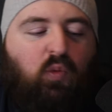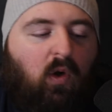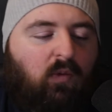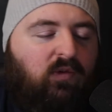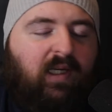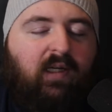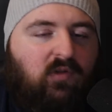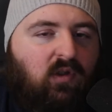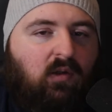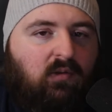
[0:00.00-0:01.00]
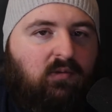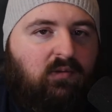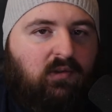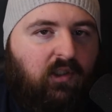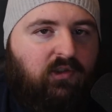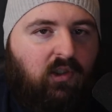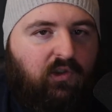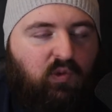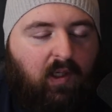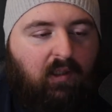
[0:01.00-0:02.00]
what we'll kind of touch on
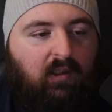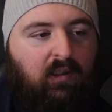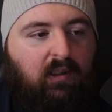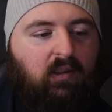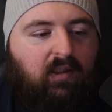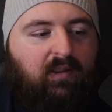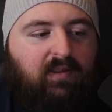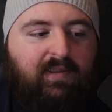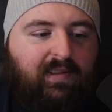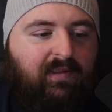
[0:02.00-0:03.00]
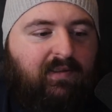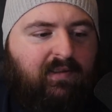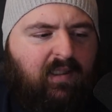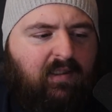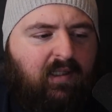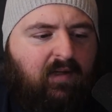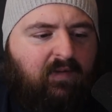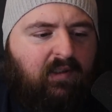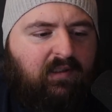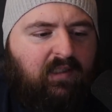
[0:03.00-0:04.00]
as well, because it
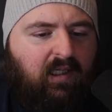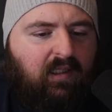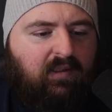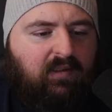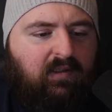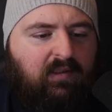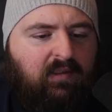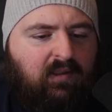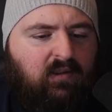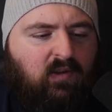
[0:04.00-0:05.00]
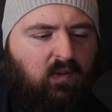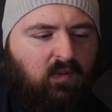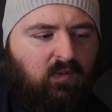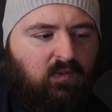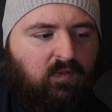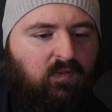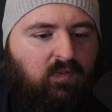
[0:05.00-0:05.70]
definitely takes its toll.